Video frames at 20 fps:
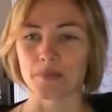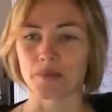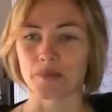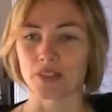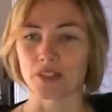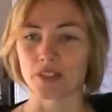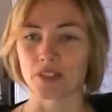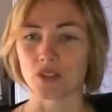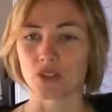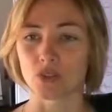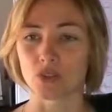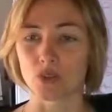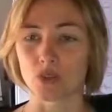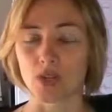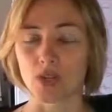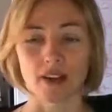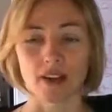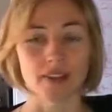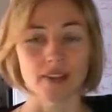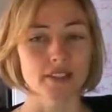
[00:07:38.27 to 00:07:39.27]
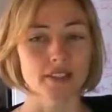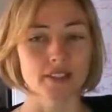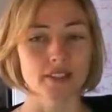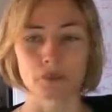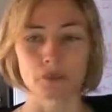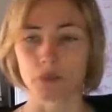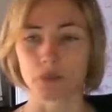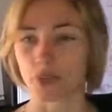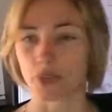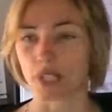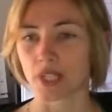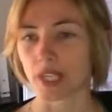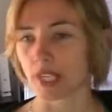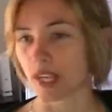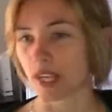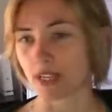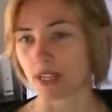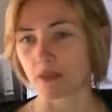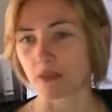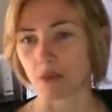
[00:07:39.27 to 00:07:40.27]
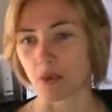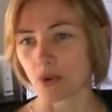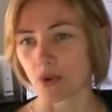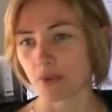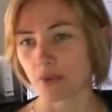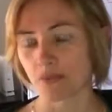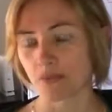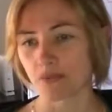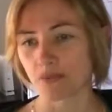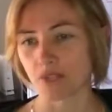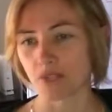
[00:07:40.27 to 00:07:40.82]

You aren't an employee anymore.